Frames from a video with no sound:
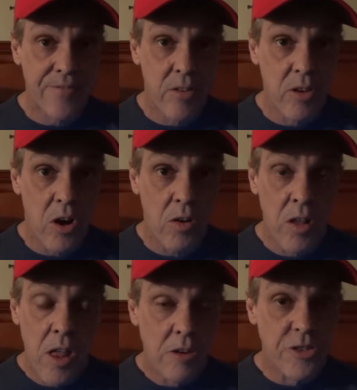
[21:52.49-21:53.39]
phone call.
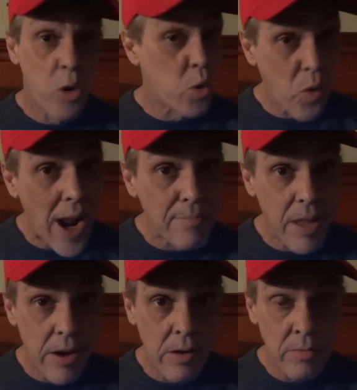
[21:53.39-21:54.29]
There's no crime
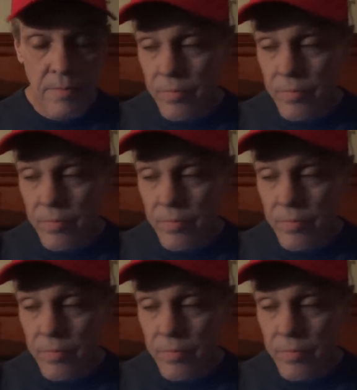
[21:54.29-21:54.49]
there.